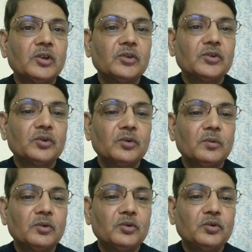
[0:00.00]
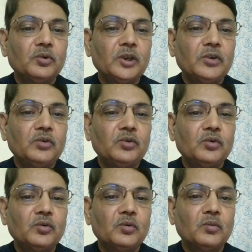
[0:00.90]
So 2
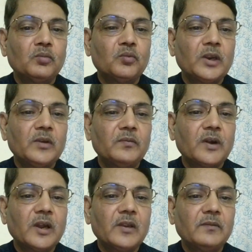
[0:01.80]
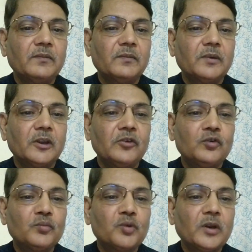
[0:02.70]
into 0.5
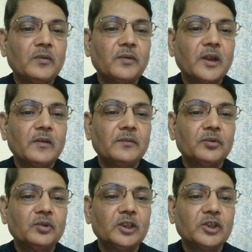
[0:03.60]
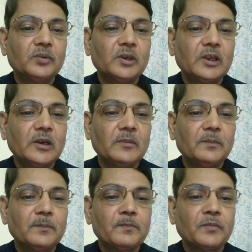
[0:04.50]
into 0.5. So this will come
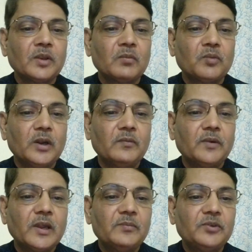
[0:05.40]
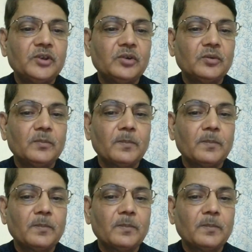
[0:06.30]
0.50.